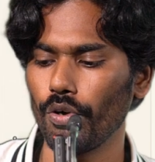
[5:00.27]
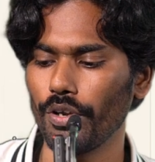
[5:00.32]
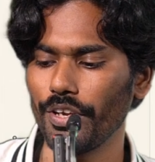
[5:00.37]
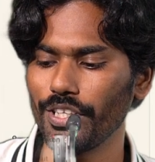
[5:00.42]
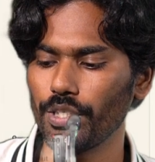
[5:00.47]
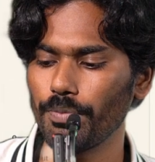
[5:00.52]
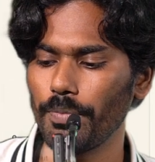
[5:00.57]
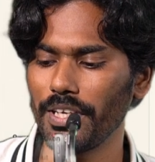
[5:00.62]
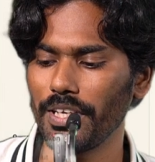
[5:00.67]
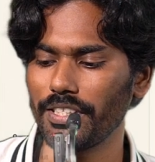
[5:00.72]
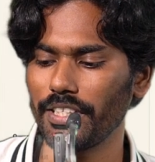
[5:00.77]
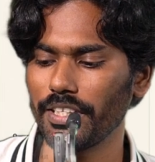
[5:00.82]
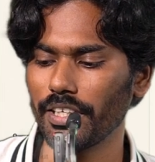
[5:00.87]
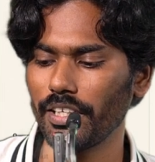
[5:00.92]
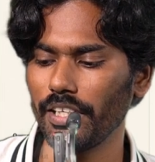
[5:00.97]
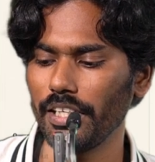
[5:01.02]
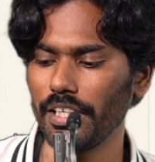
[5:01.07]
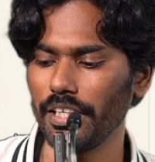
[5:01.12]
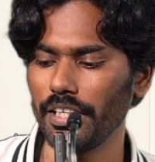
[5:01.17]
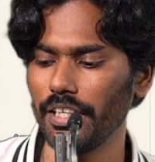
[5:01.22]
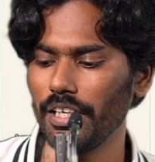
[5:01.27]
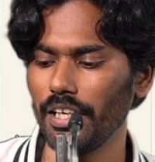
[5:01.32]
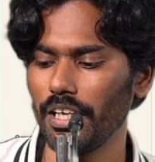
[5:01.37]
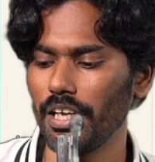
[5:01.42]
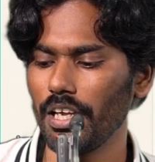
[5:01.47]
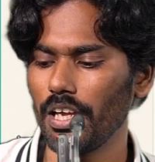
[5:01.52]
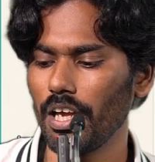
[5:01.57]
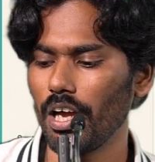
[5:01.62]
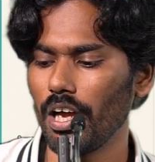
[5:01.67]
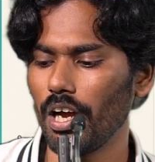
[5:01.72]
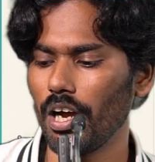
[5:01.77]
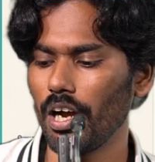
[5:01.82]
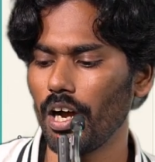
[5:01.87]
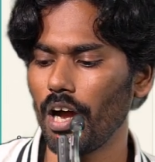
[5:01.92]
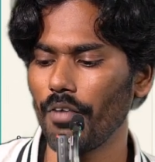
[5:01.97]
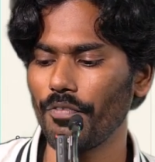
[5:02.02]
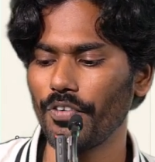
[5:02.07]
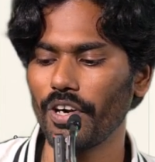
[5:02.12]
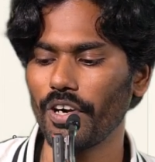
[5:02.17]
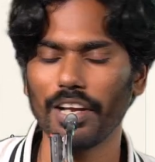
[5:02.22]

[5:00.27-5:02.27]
is basically after